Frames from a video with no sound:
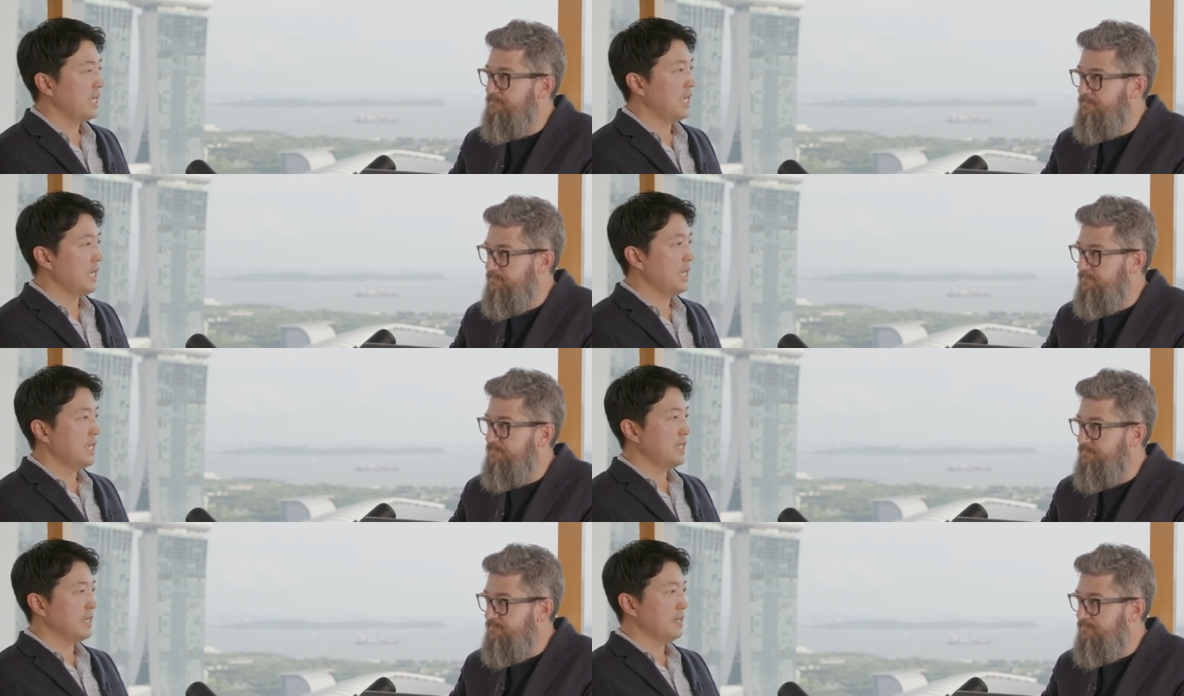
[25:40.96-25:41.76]

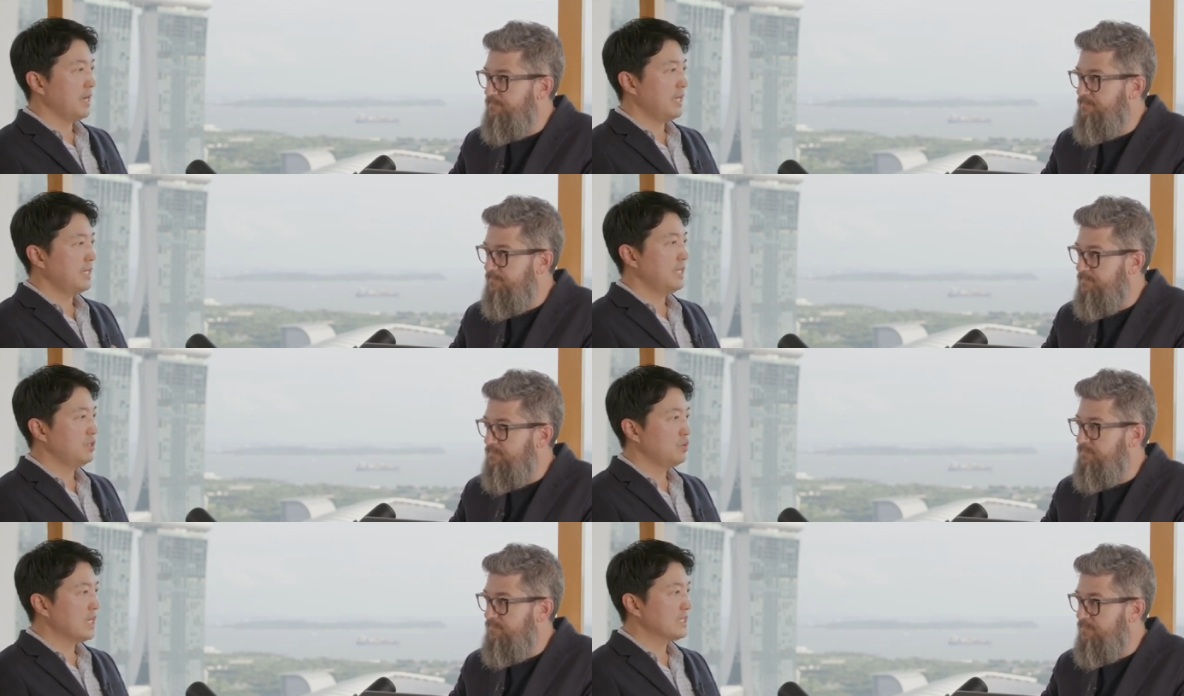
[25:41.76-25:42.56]
Speaker 1: and uh,
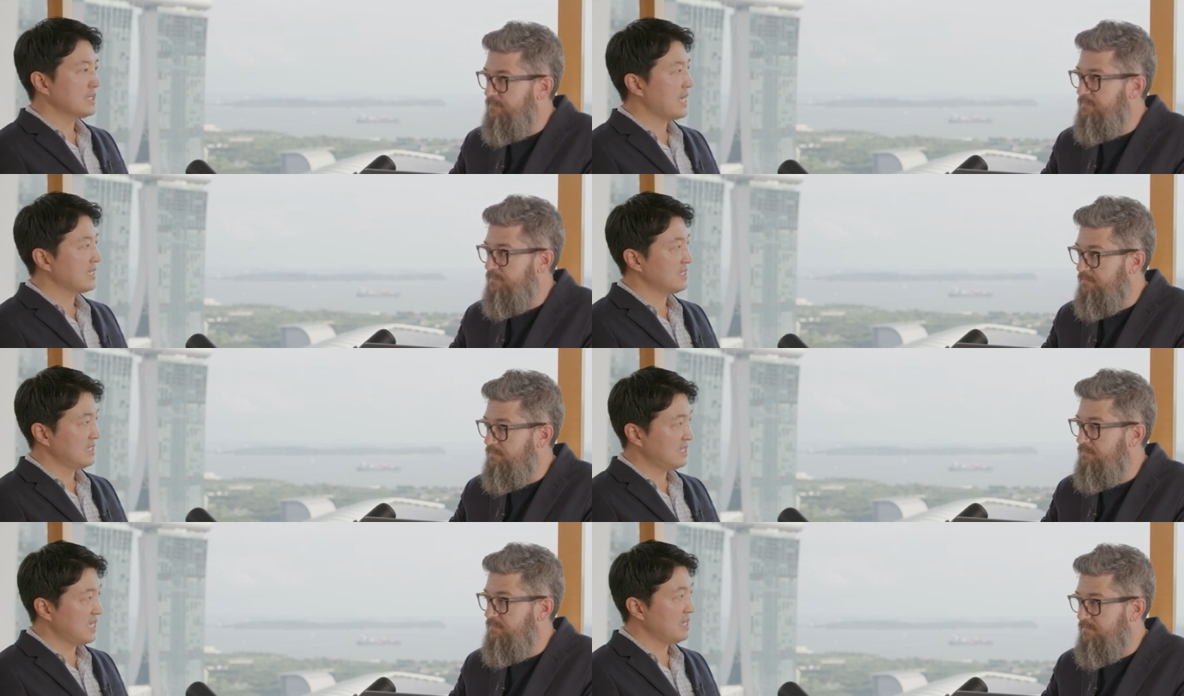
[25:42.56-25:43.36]
any U.S.
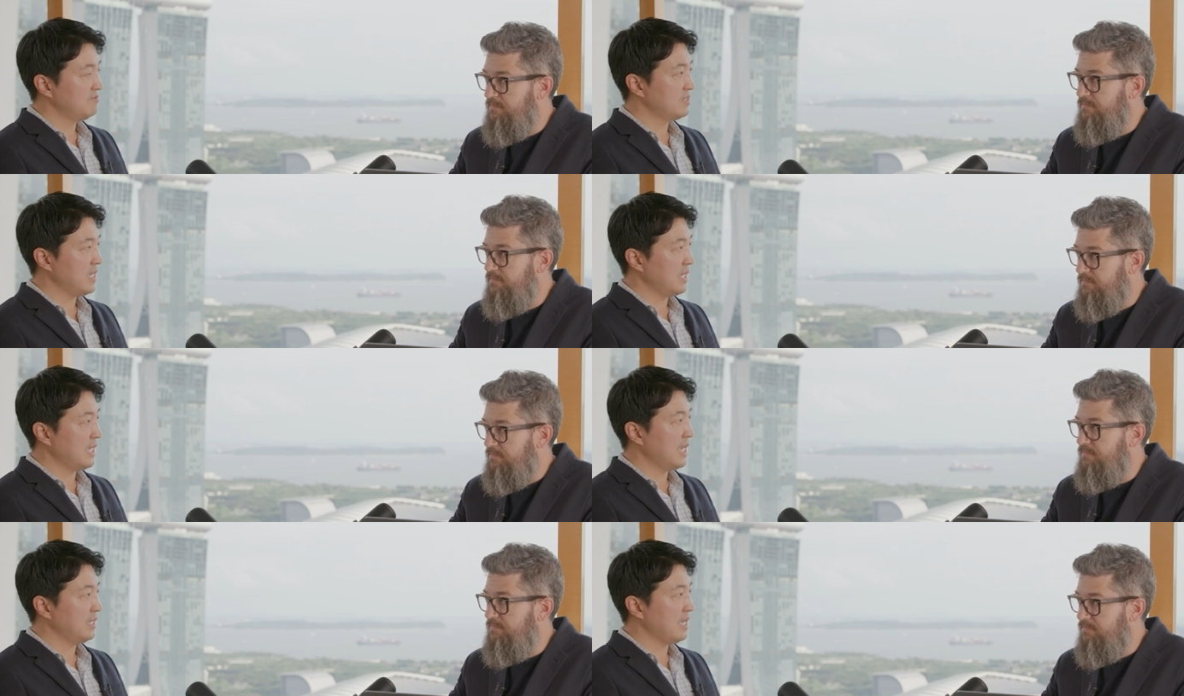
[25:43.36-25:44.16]
tax incentives
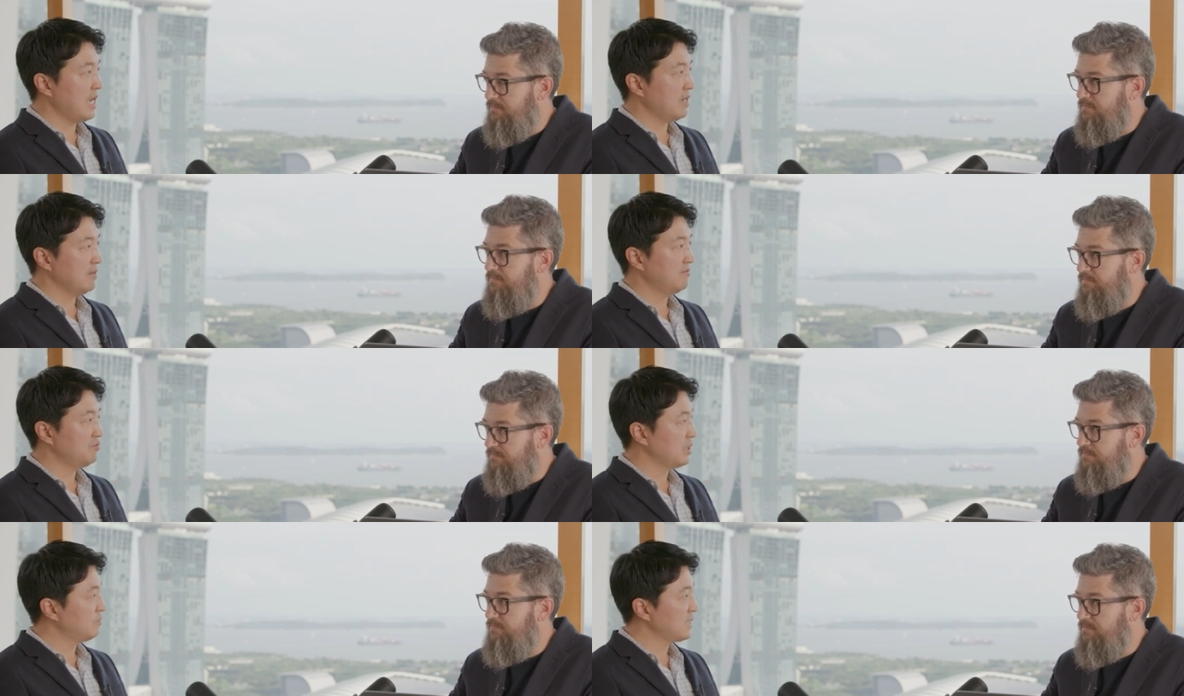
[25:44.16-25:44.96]
they get out
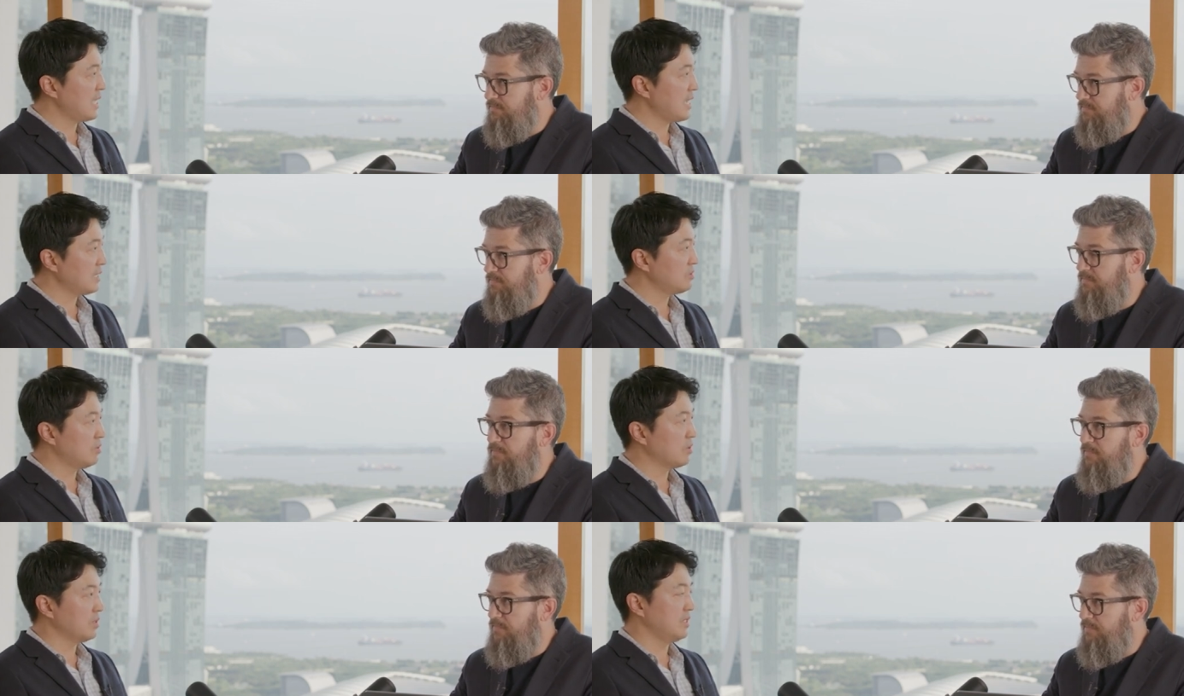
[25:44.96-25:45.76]
of CHIPS
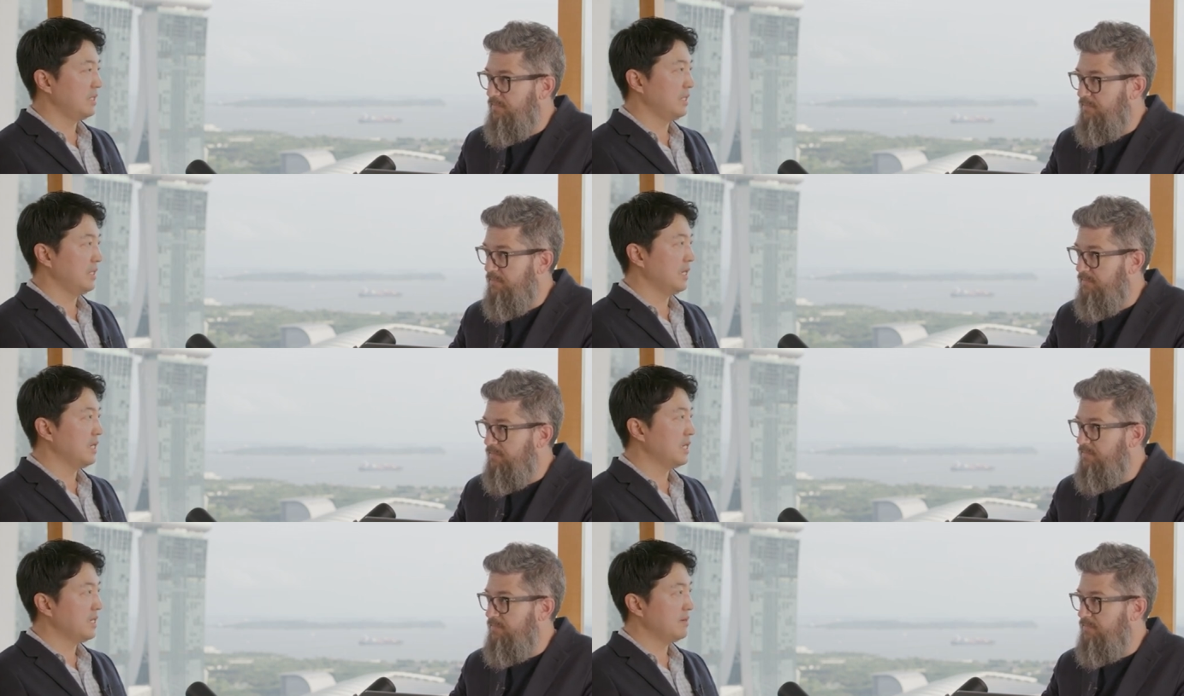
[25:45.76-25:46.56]
Act or the
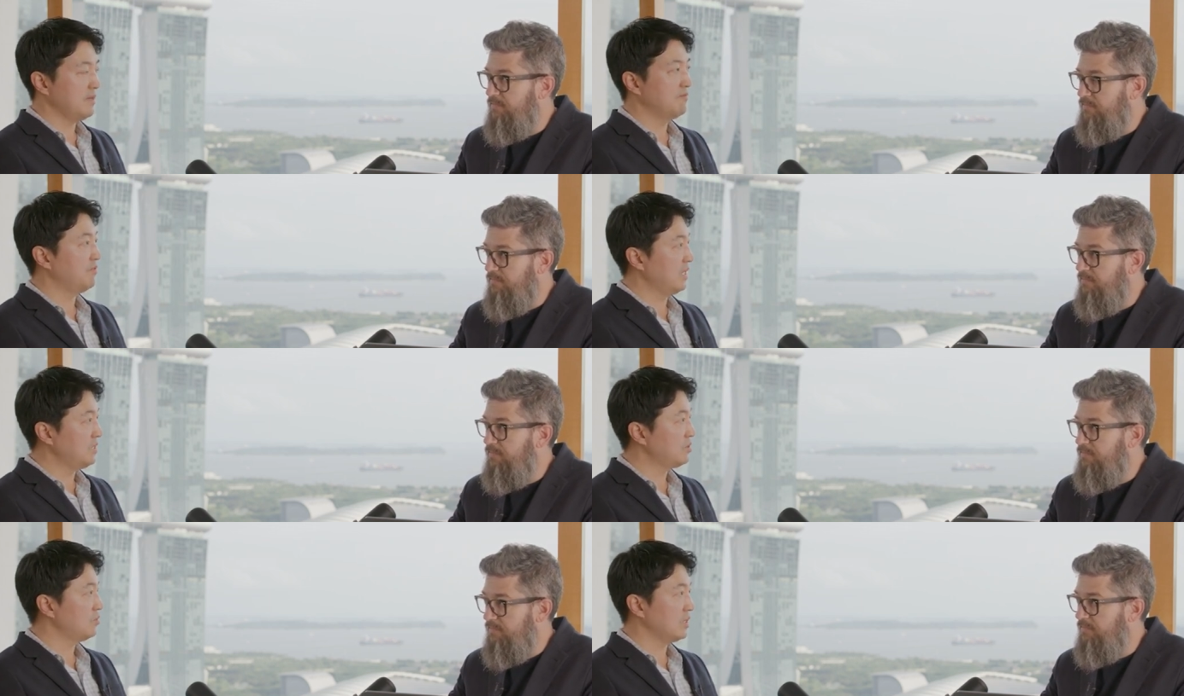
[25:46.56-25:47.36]
uh,
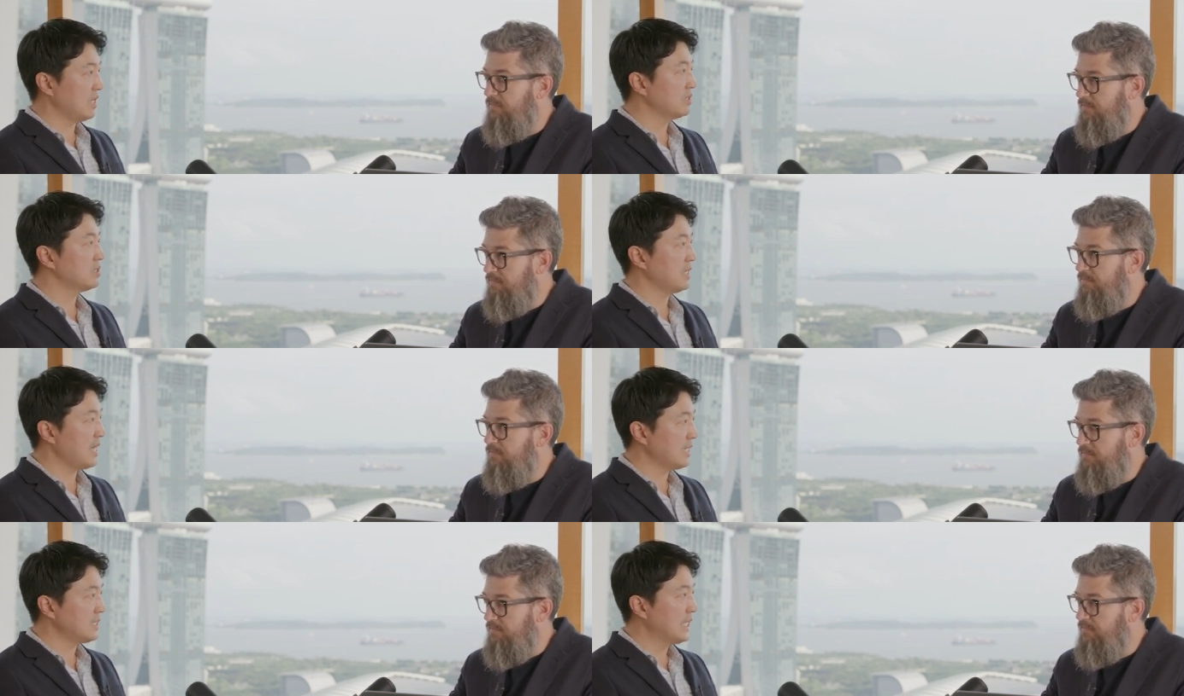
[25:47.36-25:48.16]
Inflation
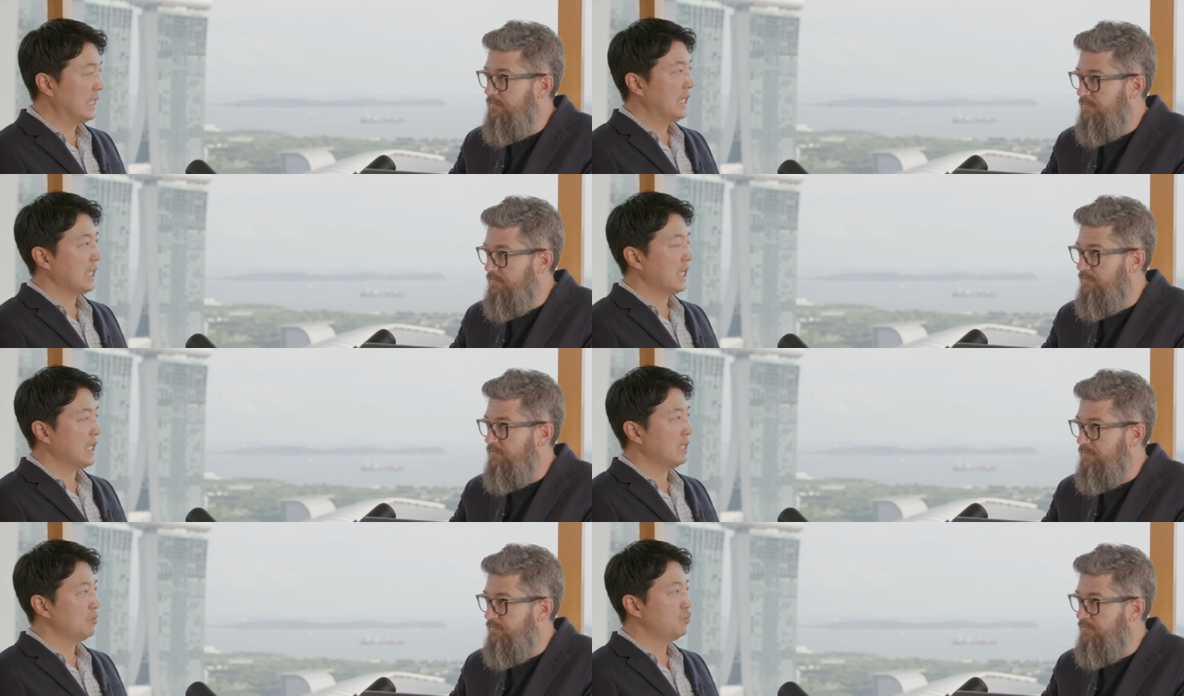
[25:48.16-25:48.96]
Reduction Act
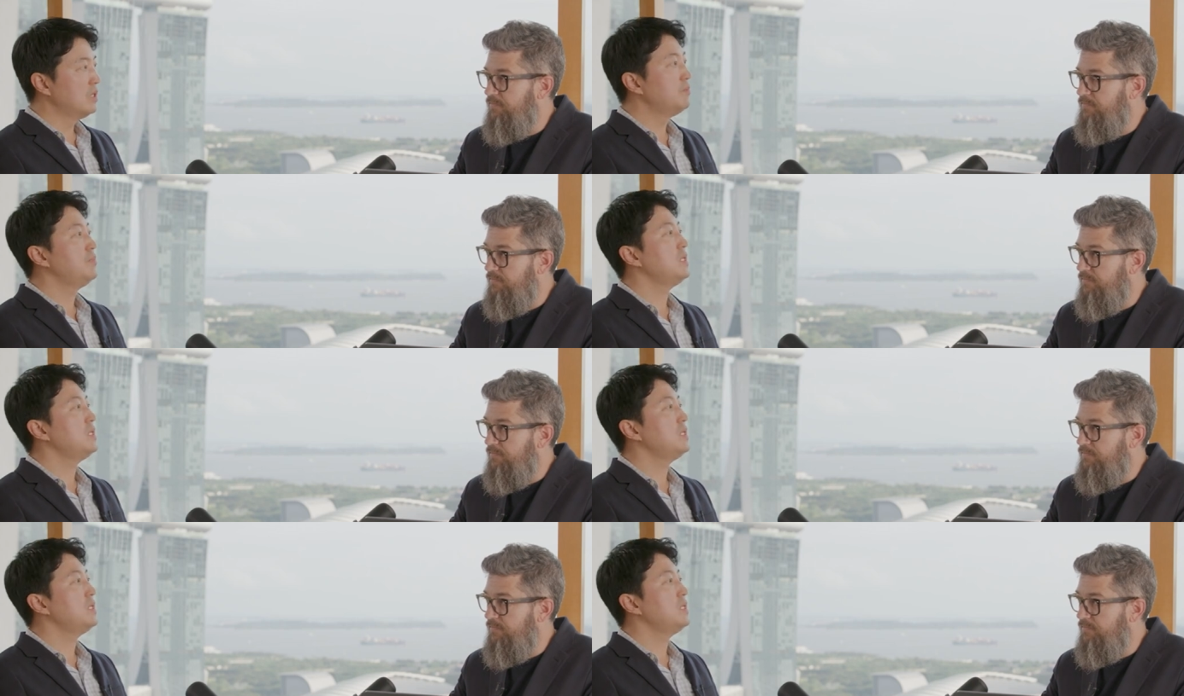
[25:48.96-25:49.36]
uh, would